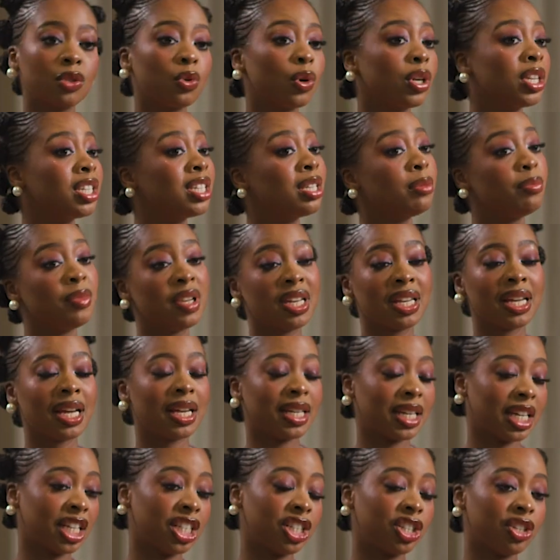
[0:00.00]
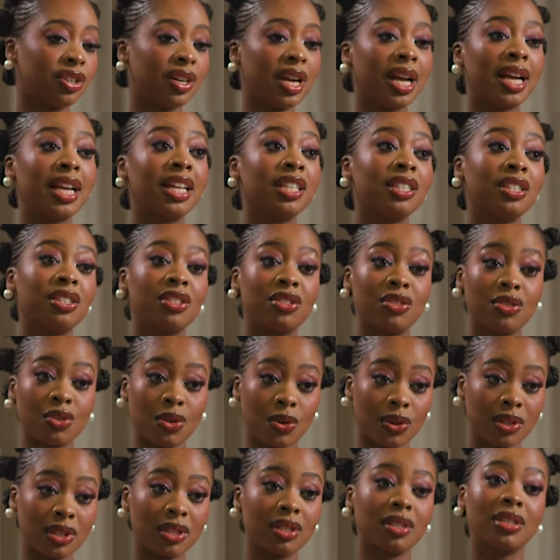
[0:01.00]
quality media in Nigeria. It is
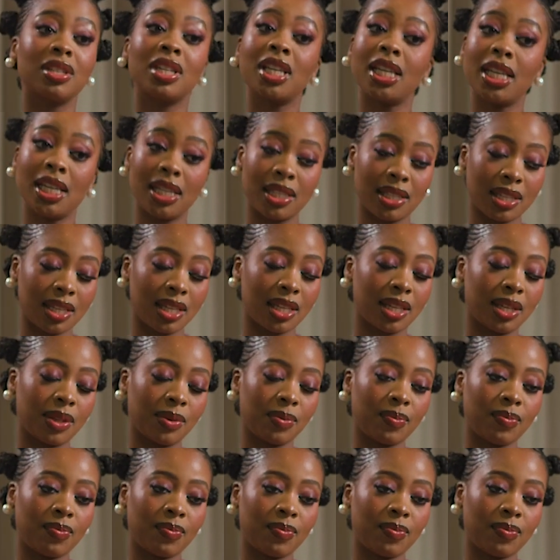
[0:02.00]
not easy.